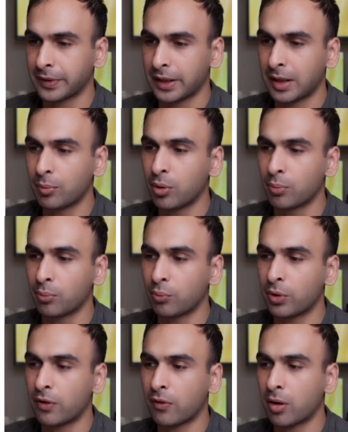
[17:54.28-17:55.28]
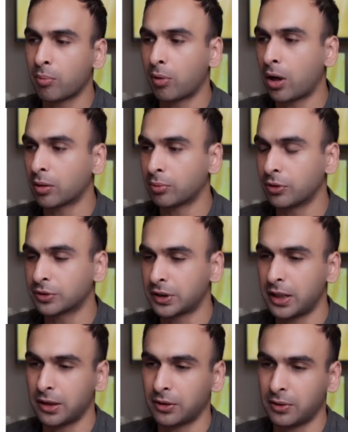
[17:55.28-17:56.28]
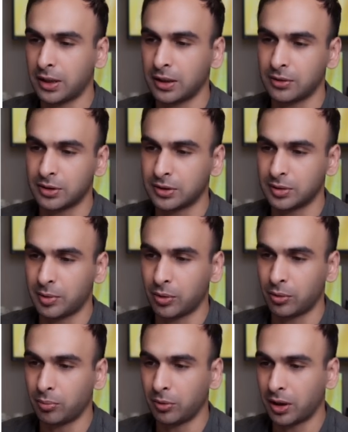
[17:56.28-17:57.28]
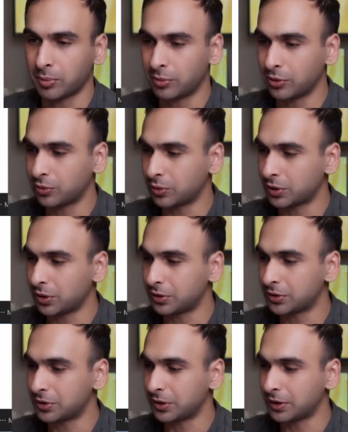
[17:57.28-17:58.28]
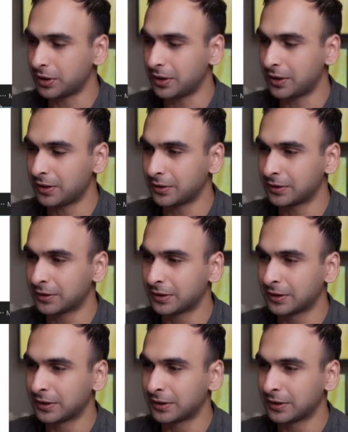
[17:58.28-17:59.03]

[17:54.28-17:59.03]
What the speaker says: And boom, we have our blog post created. You can see my old blog post, which I'll just delete here.